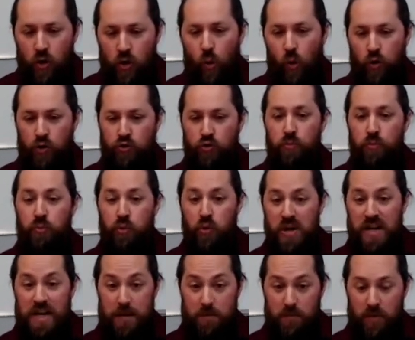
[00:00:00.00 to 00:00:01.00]
or
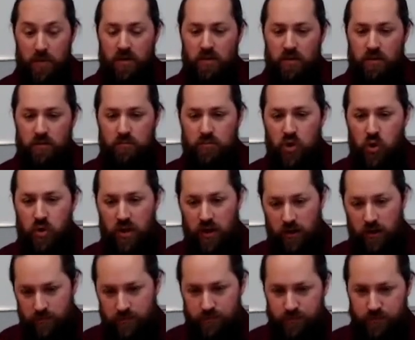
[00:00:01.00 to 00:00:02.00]
supreme
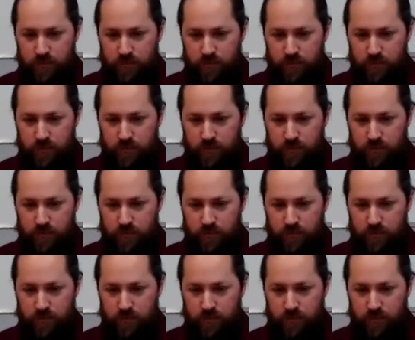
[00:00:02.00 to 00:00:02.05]
beauty.